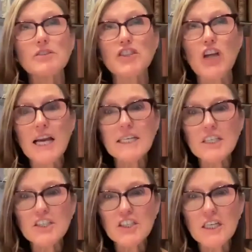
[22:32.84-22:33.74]
China
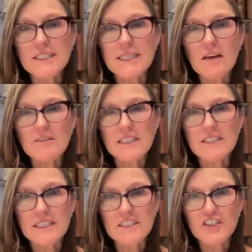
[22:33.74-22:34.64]
shut down
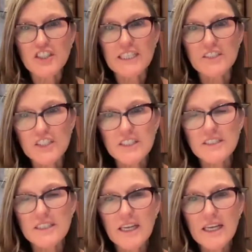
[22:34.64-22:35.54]
its
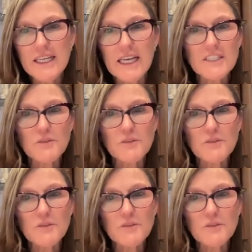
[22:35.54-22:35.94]
exchanges, guess